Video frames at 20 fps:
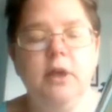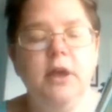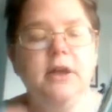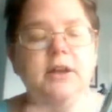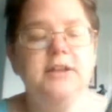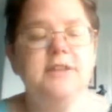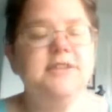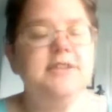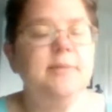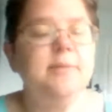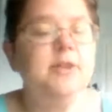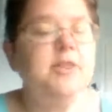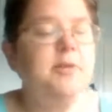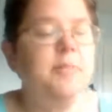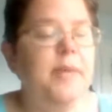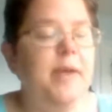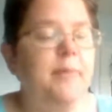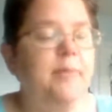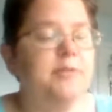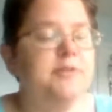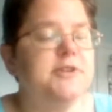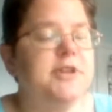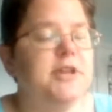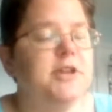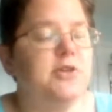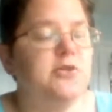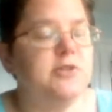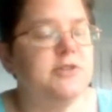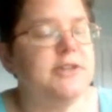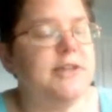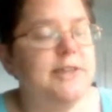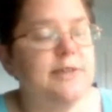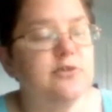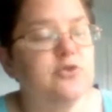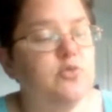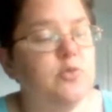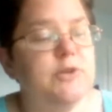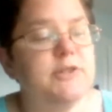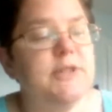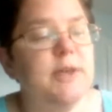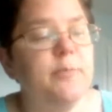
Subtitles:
Because some of the papers I use, like those ones I